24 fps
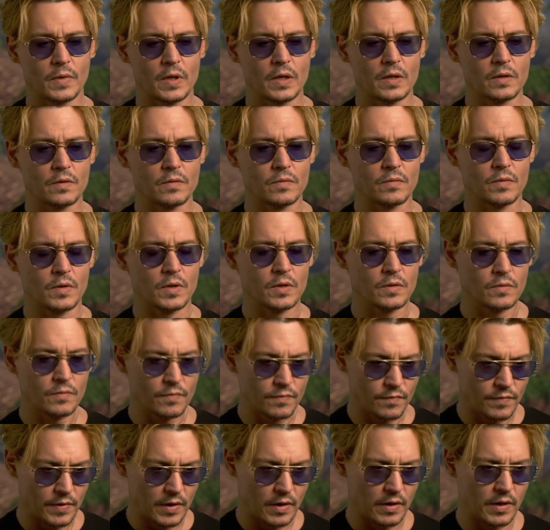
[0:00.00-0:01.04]
he's he's
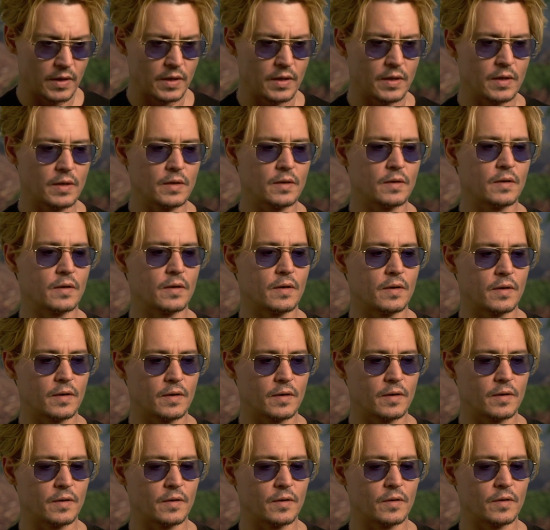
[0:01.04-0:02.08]
very
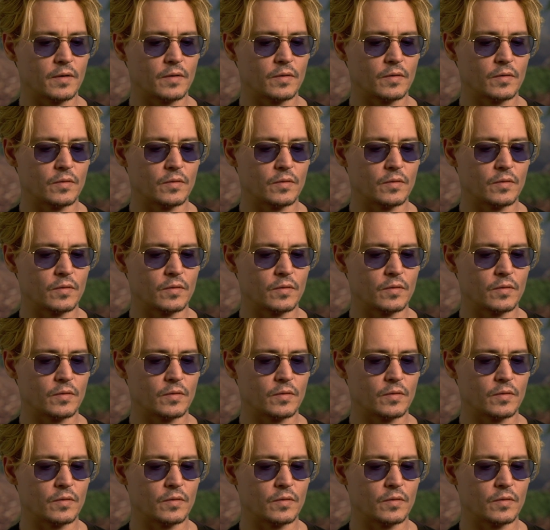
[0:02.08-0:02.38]
uh,